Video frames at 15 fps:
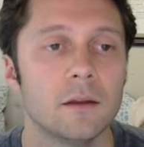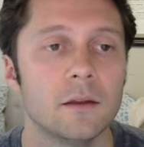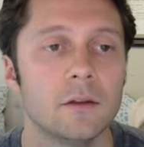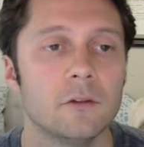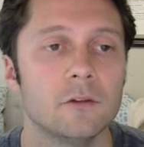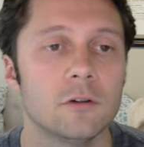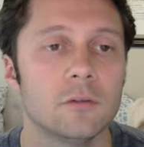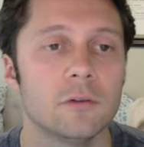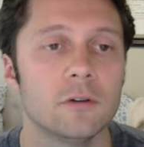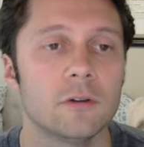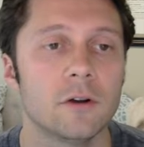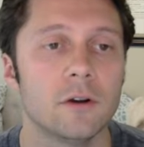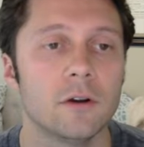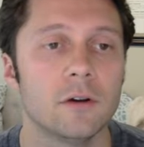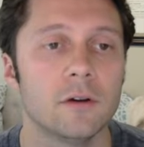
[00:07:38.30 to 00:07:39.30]
it should
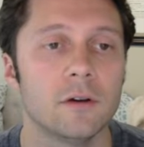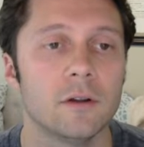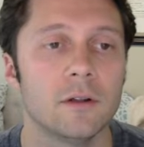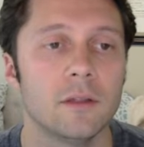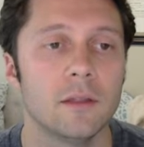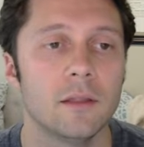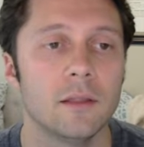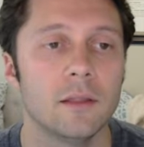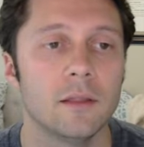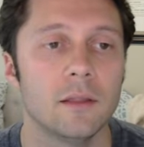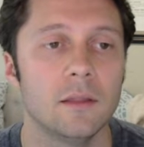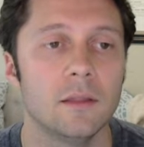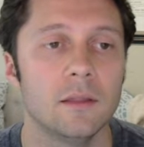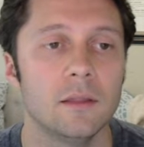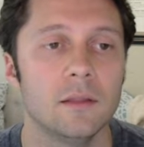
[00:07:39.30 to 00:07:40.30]
return
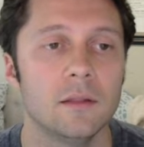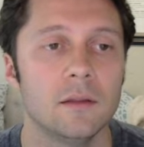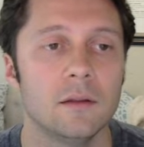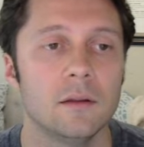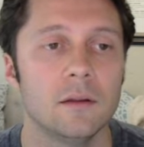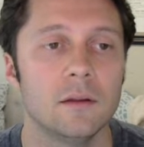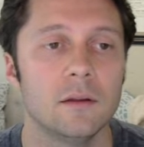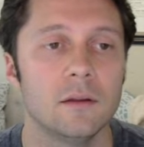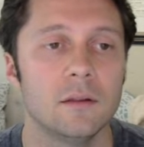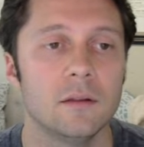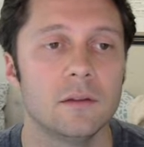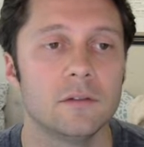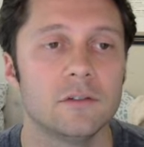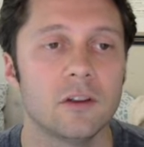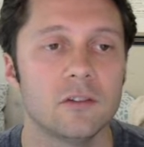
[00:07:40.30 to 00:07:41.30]

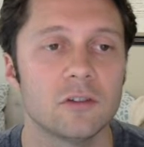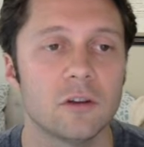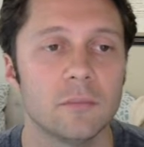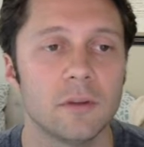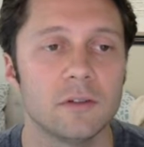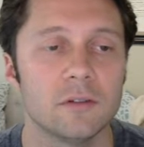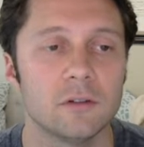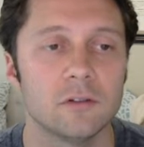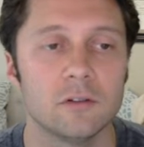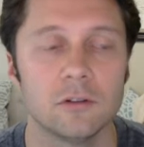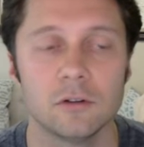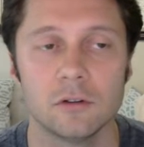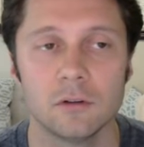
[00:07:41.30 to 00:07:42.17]
this JSON message.